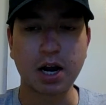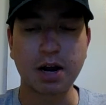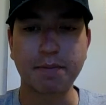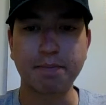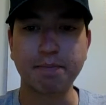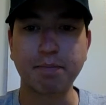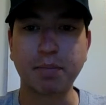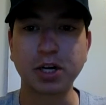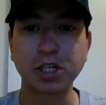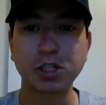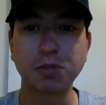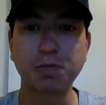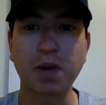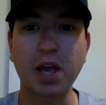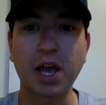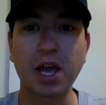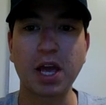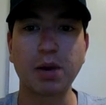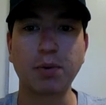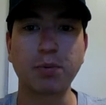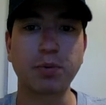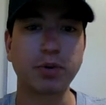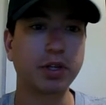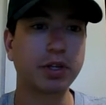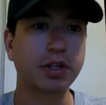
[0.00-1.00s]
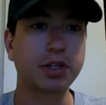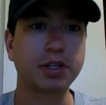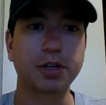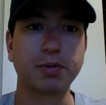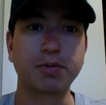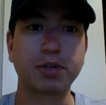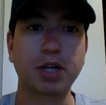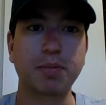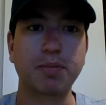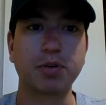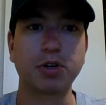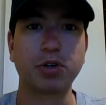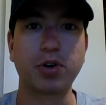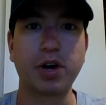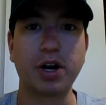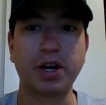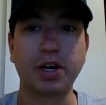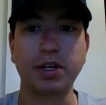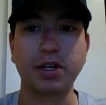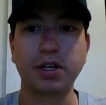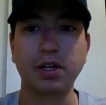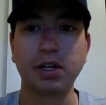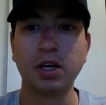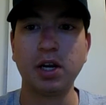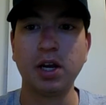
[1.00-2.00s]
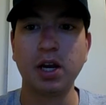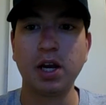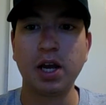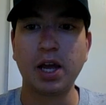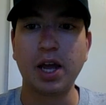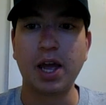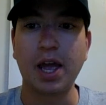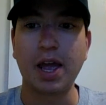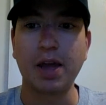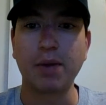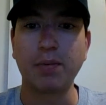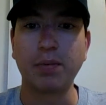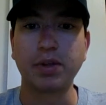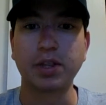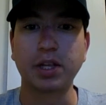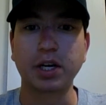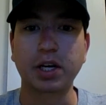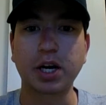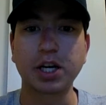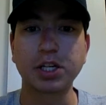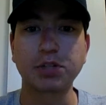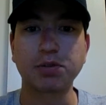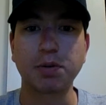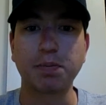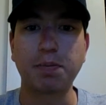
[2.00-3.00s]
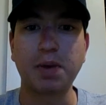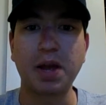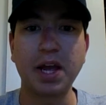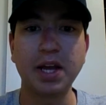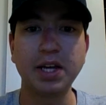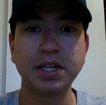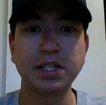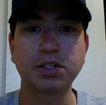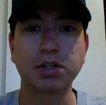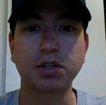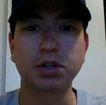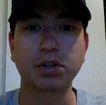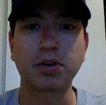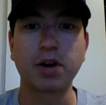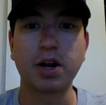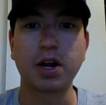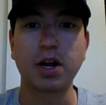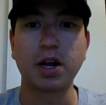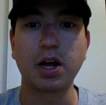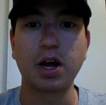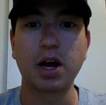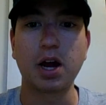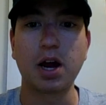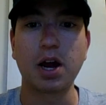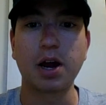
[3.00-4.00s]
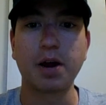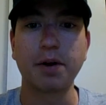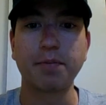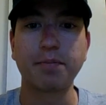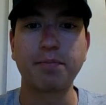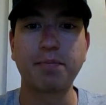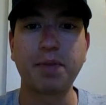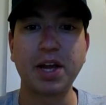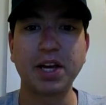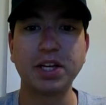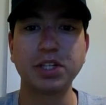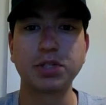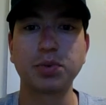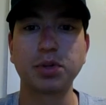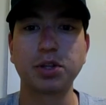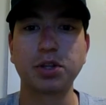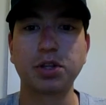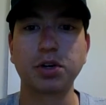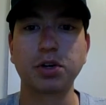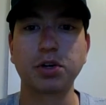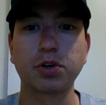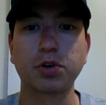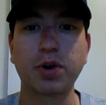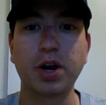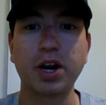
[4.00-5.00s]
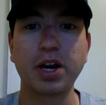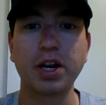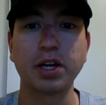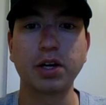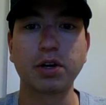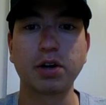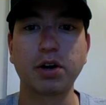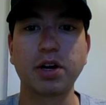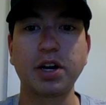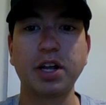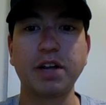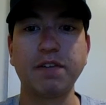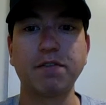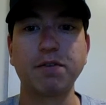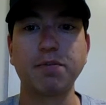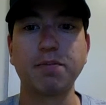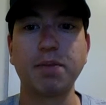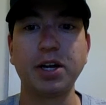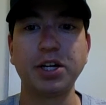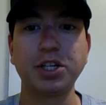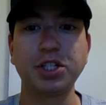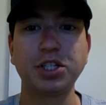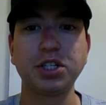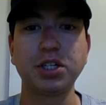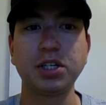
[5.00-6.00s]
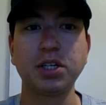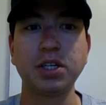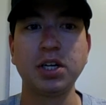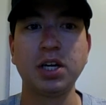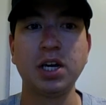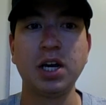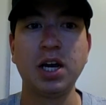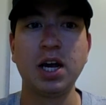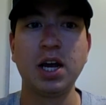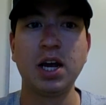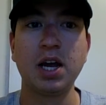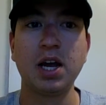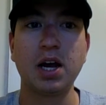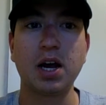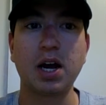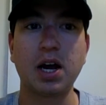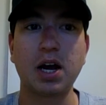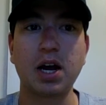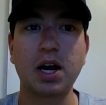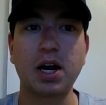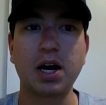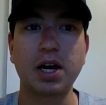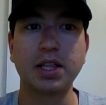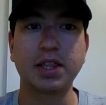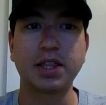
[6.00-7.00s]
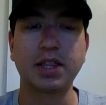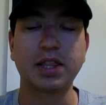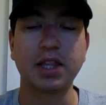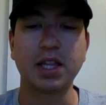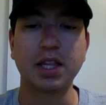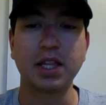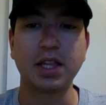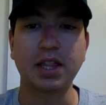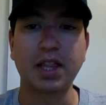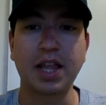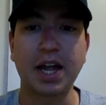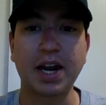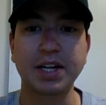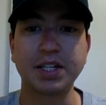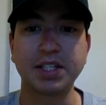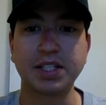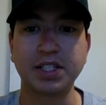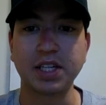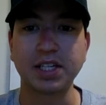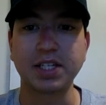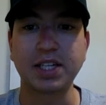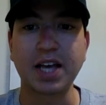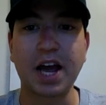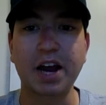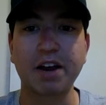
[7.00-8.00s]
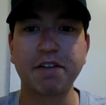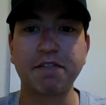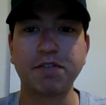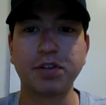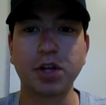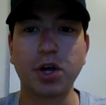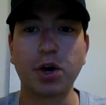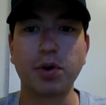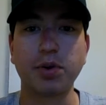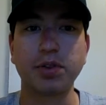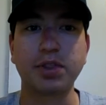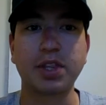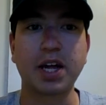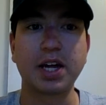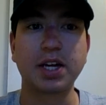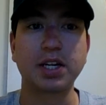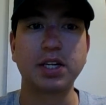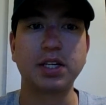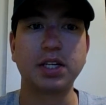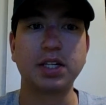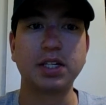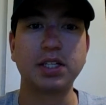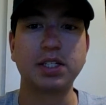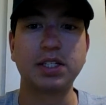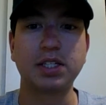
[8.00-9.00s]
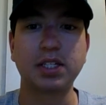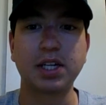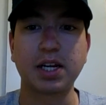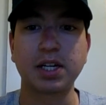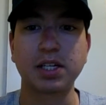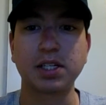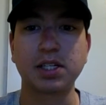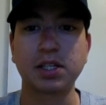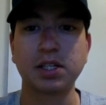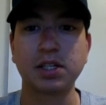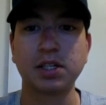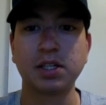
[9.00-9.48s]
must pay with some type of credit. And when the customer pays with their credit card information, that is the data flow that is sent